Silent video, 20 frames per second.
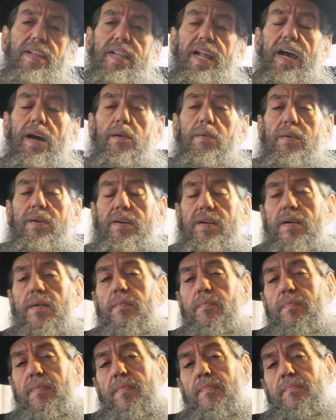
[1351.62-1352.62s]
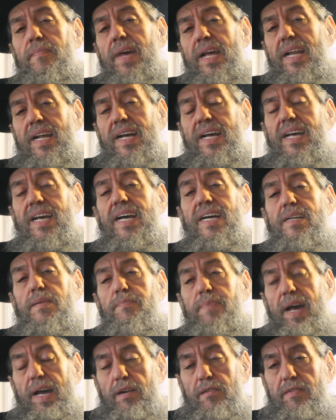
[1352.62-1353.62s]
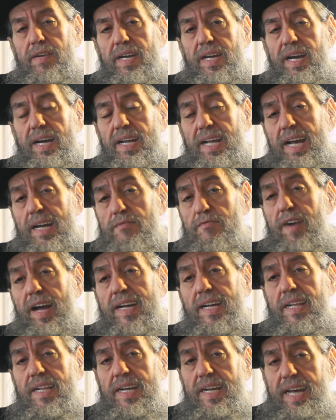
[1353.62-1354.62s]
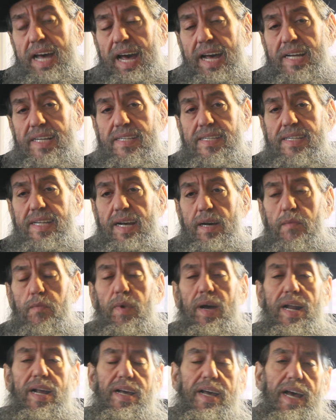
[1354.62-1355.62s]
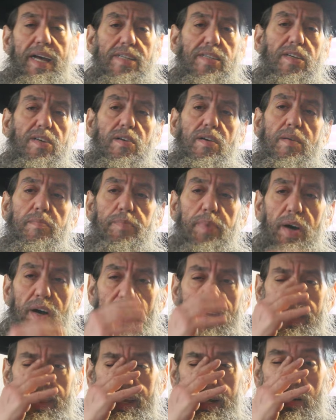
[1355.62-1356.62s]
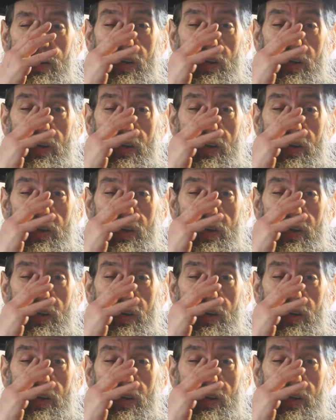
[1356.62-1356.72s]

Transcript: Now, meaning he had a bakery, and he had regular cakes there, wedding cakes that you could buy that